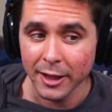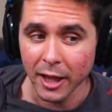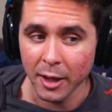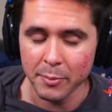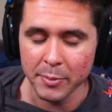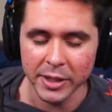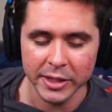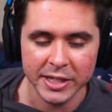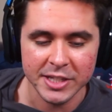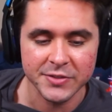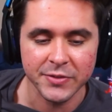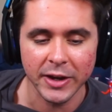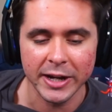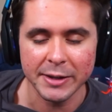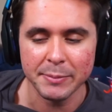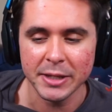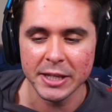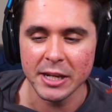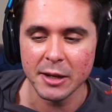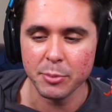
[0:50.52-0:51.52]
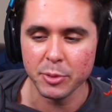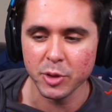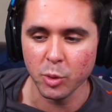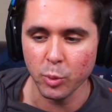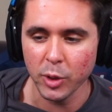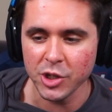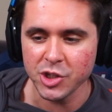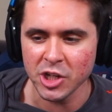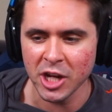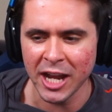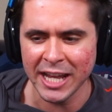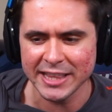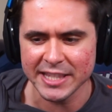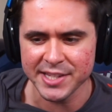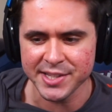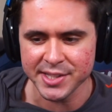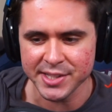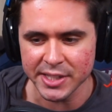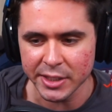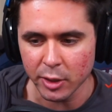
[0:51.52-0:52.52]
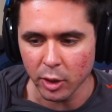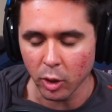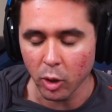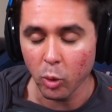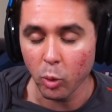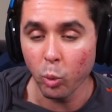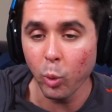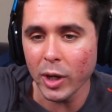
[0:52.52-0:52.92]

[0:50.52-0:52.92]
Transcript: Amelia is finally meeting up with the witch at the seal.